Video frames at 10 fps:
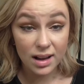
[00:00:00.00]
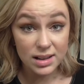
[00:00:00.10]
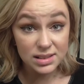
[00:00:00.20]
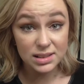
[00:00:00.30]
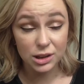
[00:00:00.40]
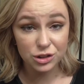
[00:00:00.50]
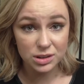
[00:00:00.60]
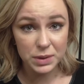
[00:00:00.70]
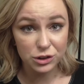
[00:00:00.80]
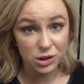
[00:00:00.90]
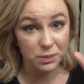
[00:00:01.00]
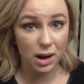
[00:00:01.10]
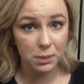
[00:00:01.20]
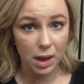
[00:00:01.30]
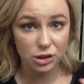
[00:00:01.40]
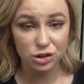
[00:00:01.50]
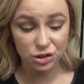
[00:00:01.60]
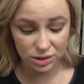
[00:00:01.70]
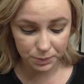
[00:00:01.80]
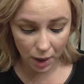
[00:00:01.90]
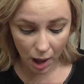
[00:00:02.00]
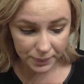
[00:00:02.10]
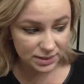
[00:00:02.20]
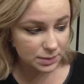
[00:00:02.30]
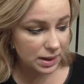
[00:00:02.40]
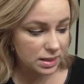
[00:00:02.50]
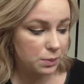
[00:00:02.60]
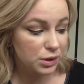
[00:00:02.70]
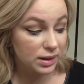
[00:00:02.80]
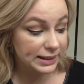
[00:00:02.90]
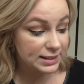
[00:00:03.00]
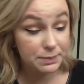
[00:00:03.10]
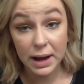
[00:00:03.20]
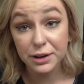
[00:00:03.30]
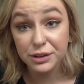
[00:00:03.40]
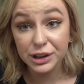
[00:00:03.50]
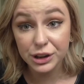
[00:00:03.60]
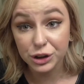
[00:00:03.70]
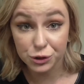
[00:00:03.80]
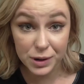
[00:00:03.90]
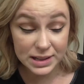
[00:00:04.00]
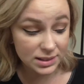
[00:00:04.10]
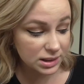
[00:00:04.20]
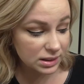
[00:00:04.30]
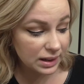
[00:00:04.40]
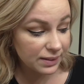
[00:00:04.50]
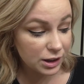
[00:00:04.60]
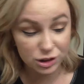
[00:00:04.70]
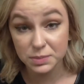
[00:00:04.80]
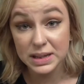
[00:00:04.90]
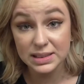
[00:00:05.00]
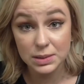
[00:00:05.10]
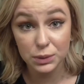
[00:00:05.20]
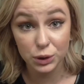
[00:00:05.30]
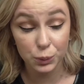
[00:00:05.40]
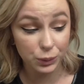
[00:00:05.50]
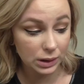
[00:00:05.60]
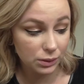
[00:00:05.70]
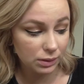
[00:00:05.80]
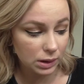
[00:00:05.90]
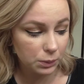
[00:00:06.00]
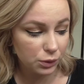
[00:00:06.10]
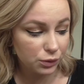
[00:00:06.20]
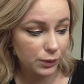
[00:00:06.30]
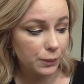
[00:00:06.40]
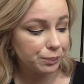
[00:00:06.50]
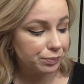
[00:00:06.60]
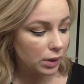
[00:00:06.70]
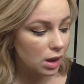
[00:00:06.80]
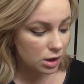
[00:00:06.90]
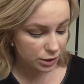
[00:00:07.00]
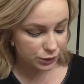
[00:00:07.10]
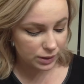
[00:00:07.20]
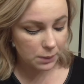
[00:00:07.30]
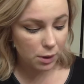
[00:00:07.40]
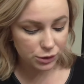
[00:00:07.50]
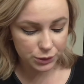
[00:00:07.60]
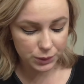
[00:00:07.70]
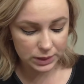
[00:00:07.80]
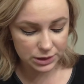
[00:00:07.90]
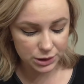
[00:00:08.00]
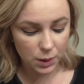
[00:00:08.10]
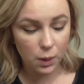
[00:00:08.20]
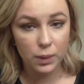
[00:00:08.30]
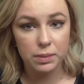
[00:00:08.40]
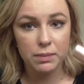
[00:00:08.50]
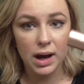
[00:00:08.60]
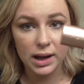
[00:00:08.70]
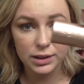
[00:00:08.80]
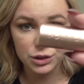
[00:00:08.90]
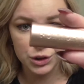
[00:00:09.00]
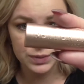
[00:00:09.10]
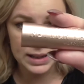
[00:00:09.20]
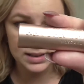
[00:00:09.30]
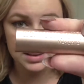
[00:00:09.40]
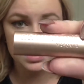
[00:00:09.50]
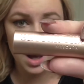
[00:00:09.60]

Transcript: And see, I just makes your bottom lashes just pop. It doesn't make them look like spidery or crazy or anything. It just makes them look really, really beautiful. So then I'm also going to go with my Too Faced